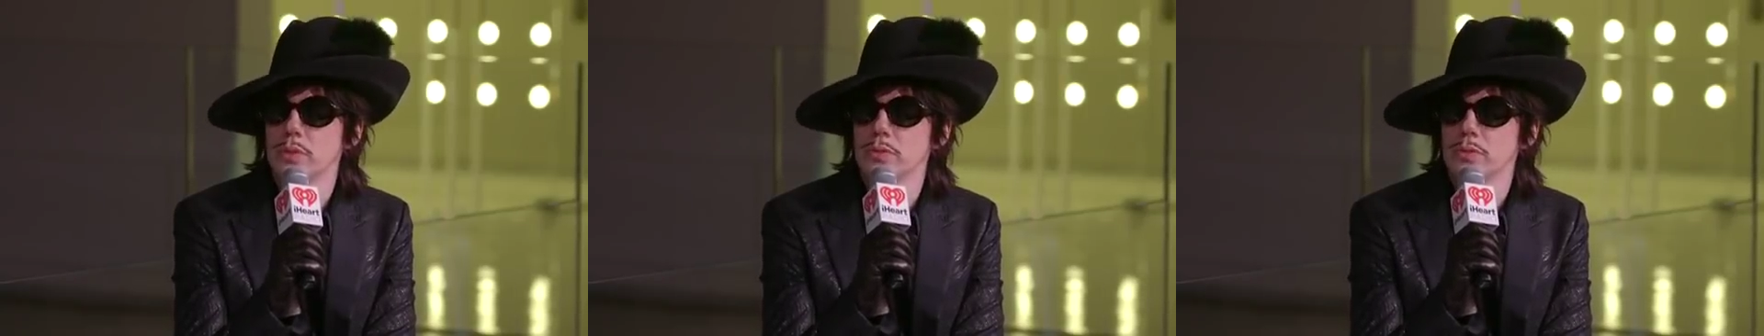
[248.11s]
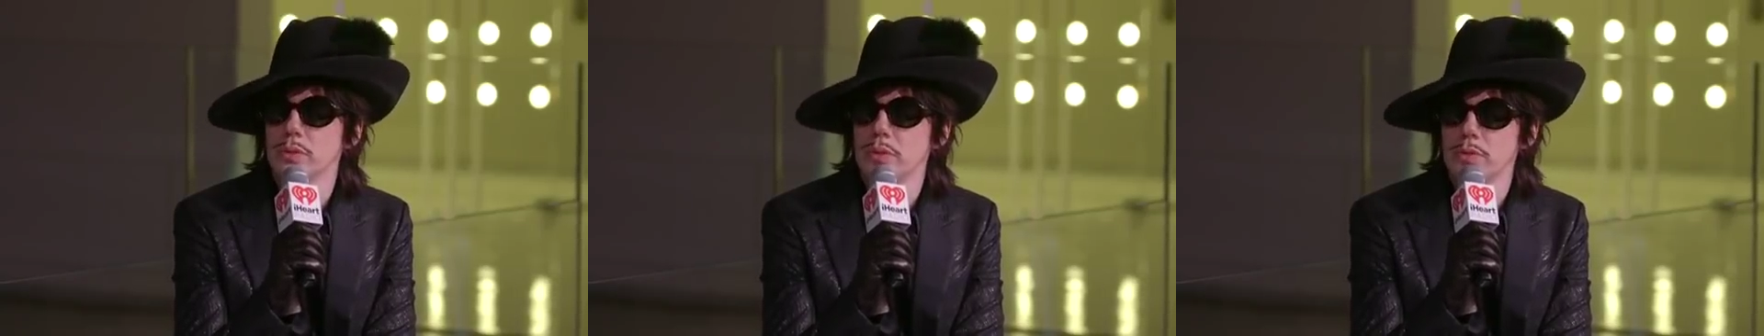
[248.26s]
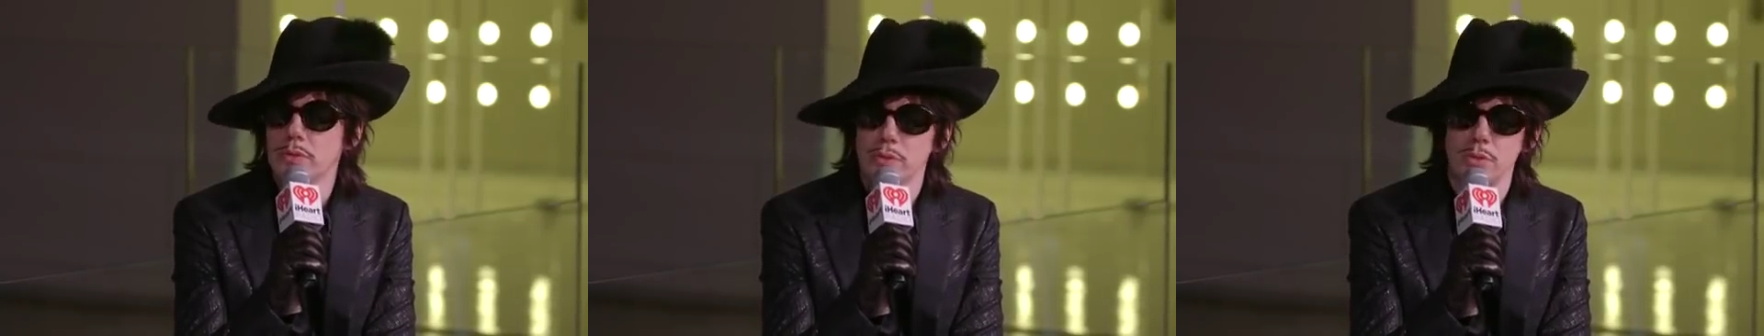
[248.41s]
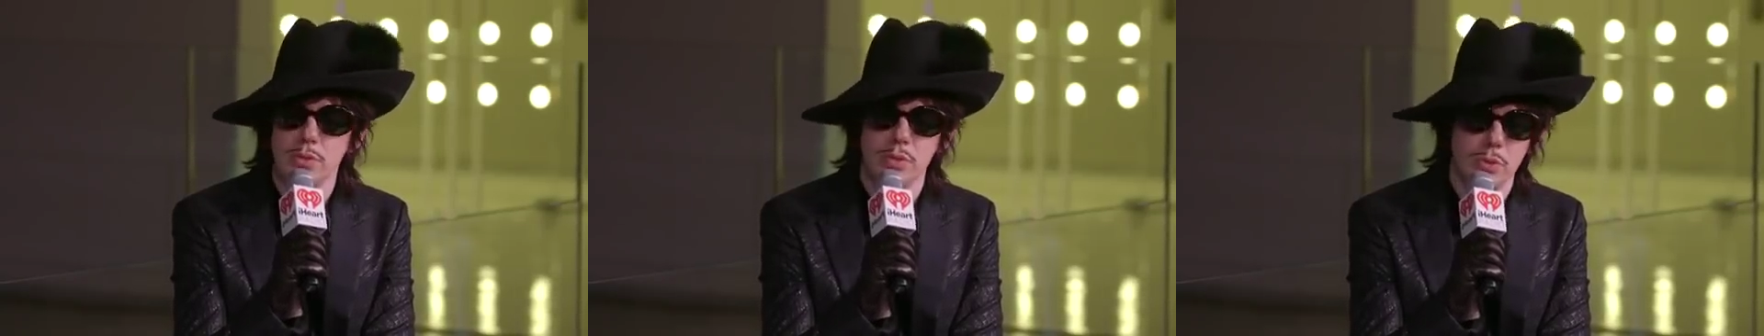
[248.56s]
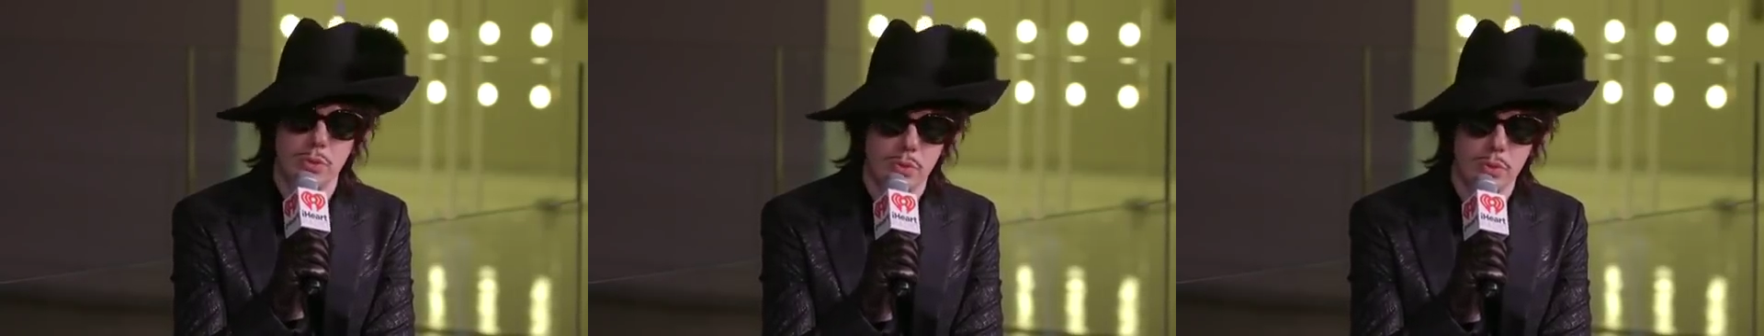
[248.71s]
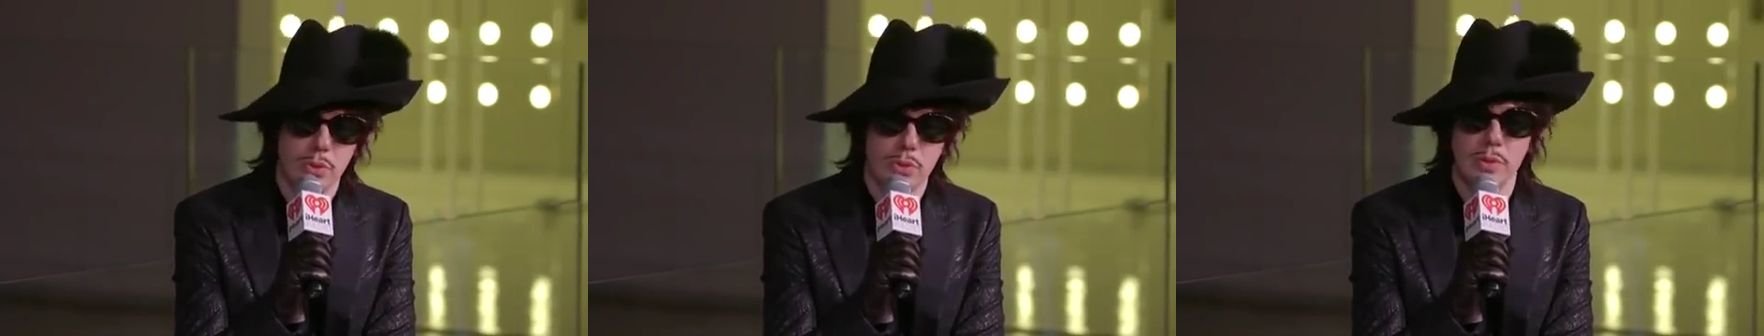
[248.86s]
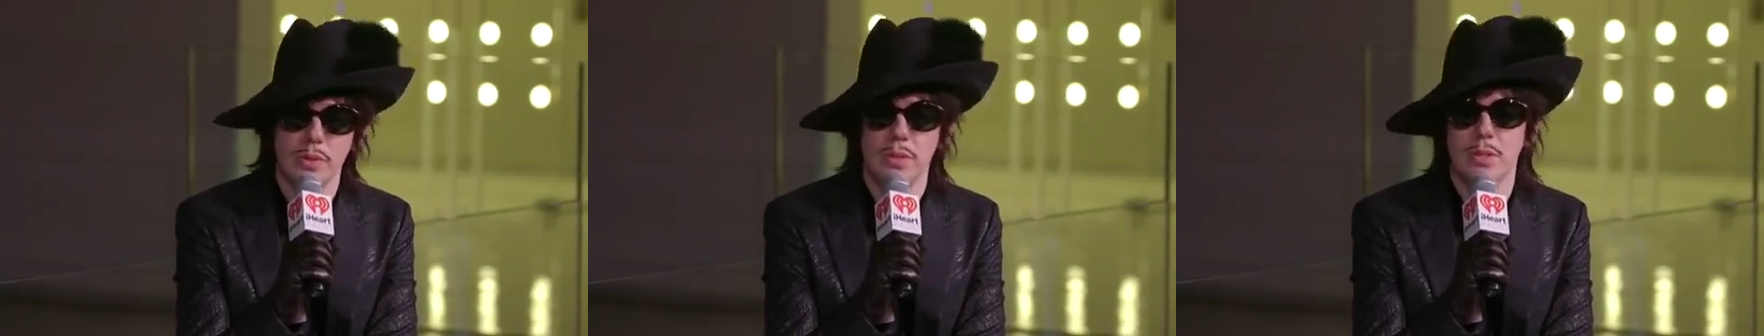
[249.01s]
You have to
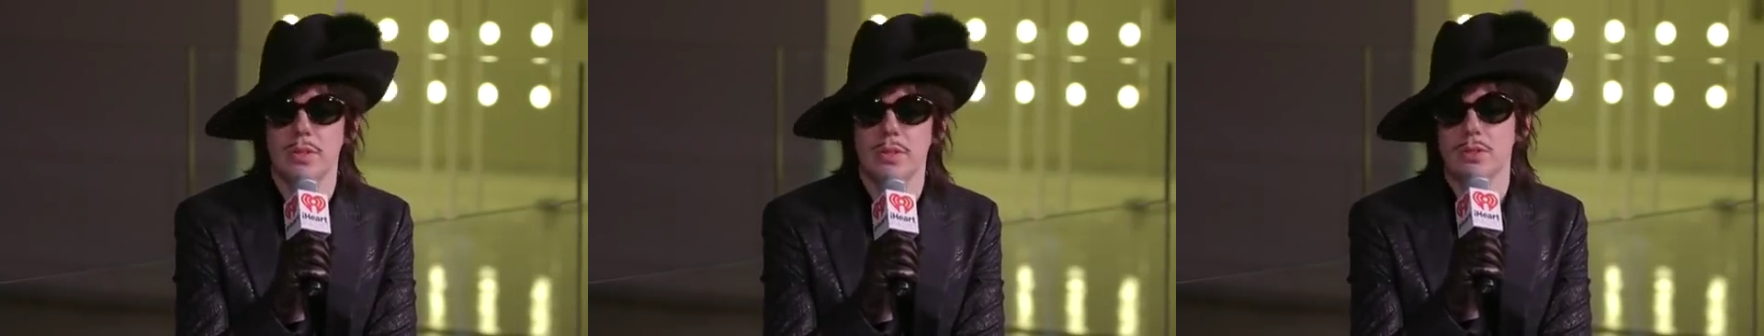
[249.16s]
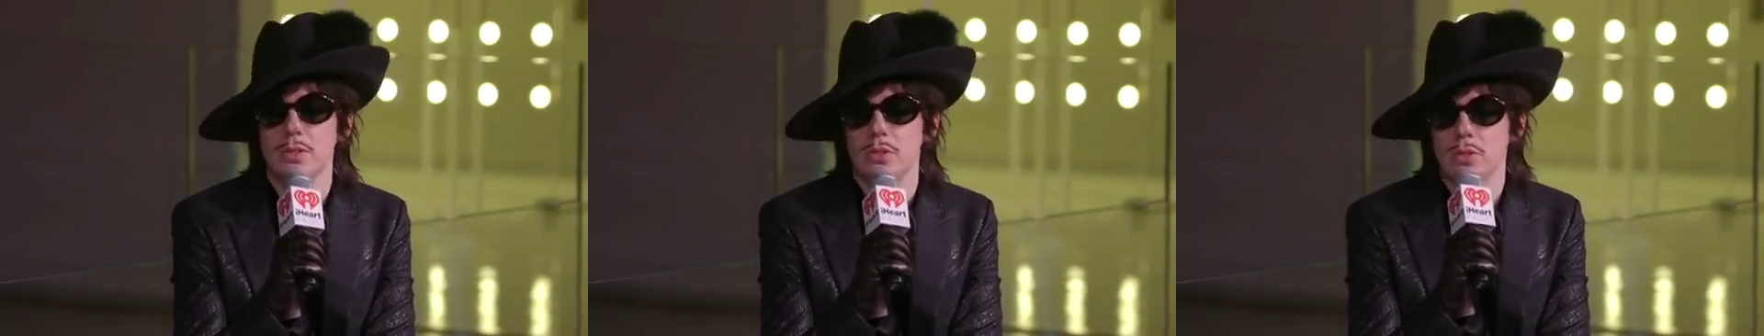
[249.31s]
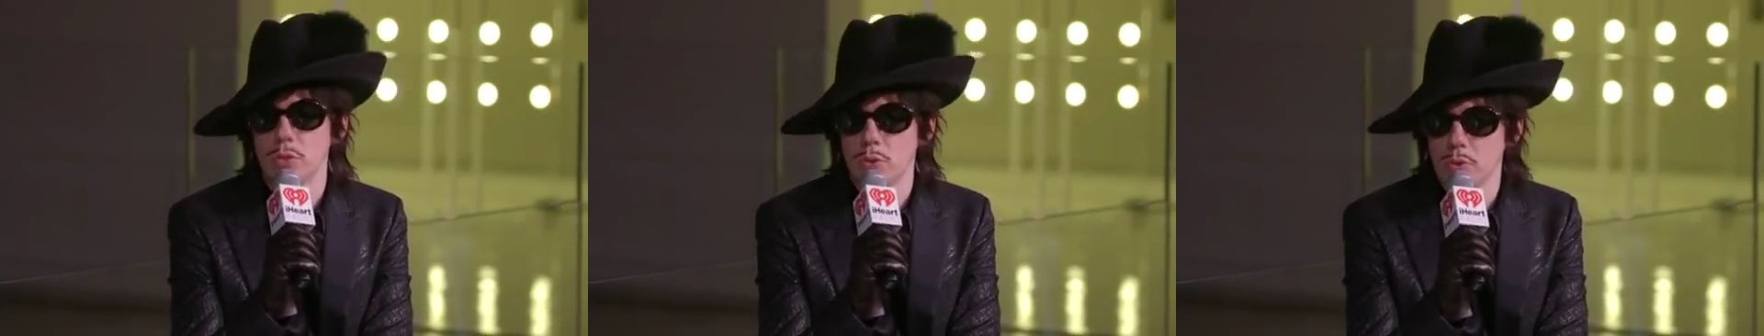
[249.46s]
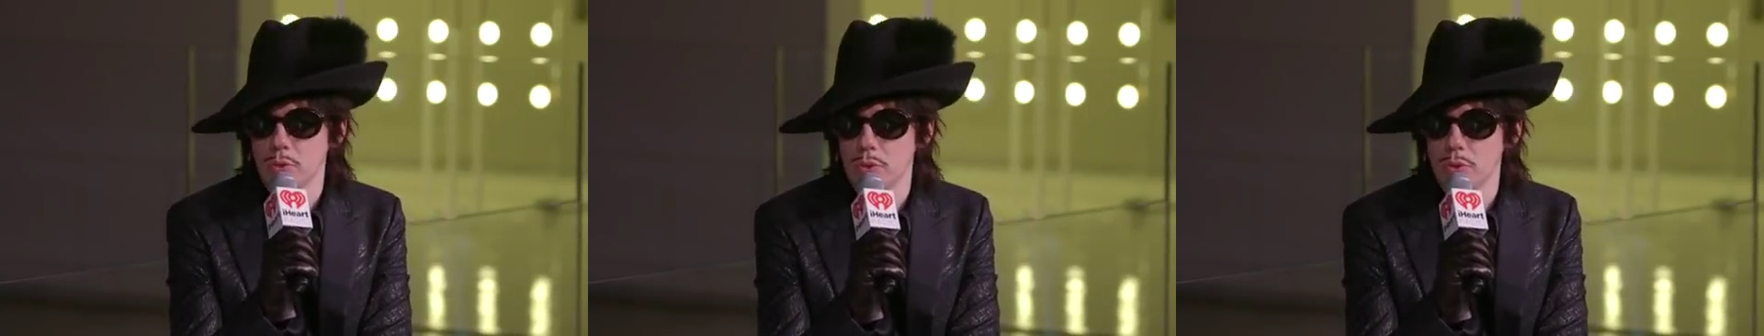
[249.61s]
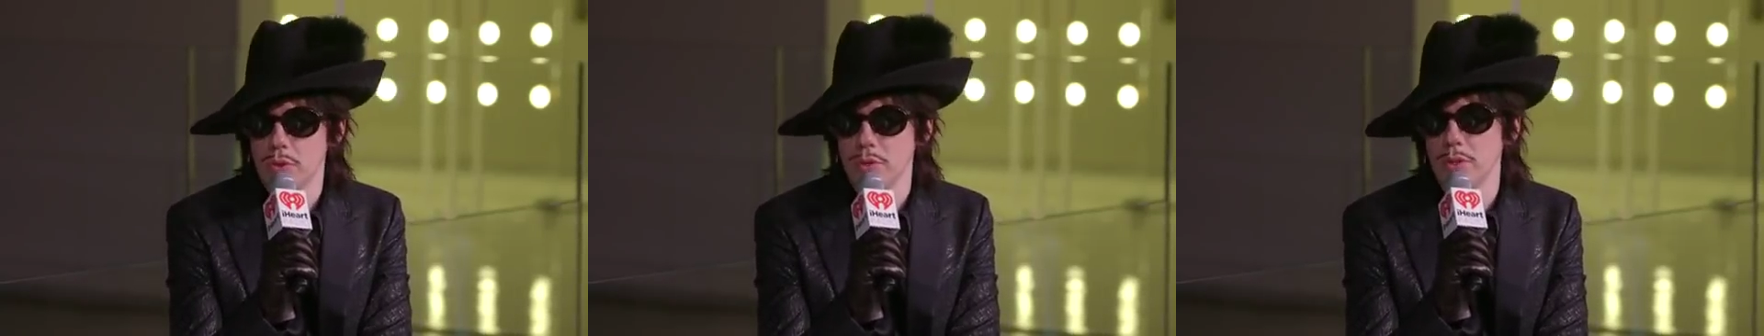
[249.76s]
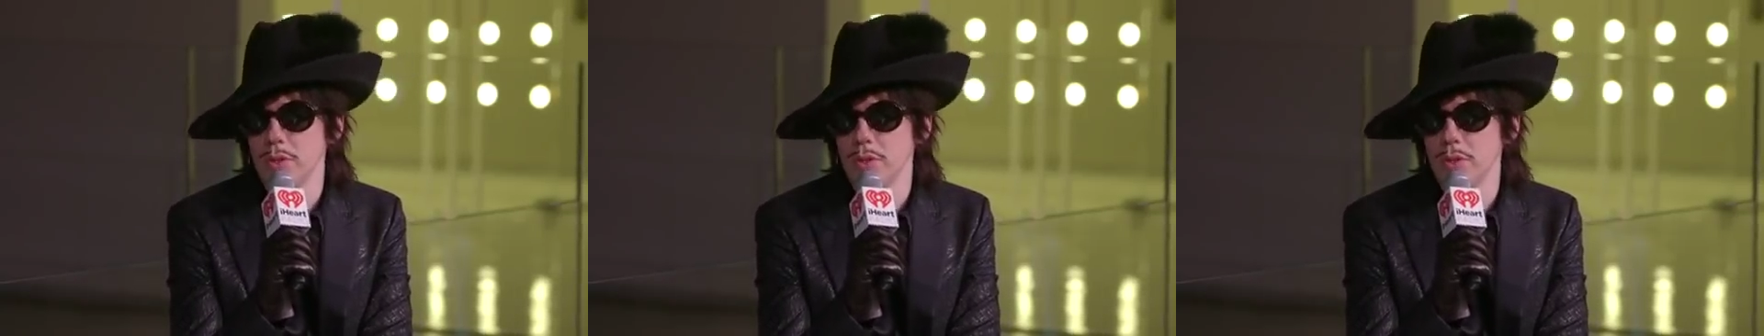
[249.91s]
tour,